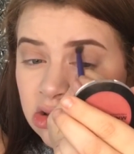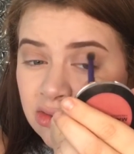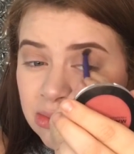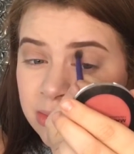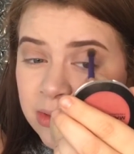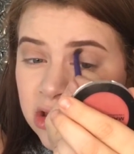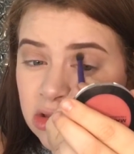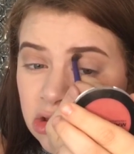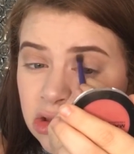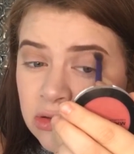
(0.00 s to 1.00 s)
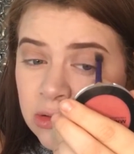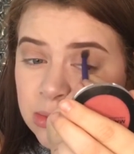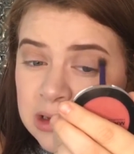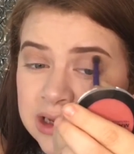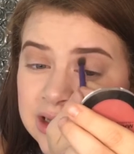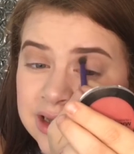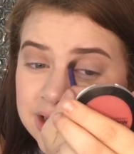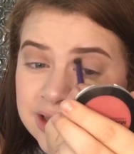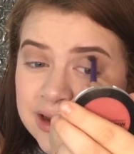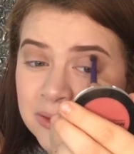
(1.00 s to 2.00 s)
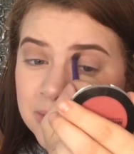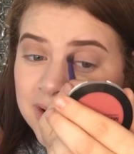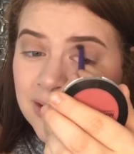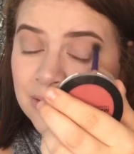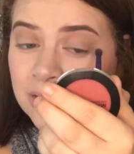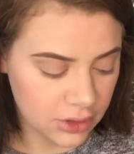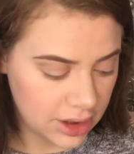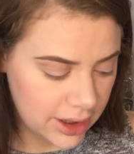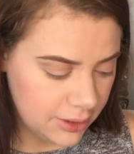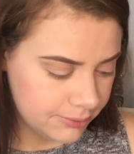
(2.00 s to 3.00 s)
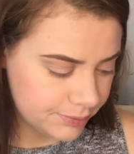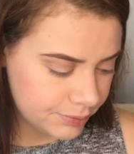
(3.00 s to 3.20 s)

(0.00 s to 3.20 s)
not blending that well. Okay,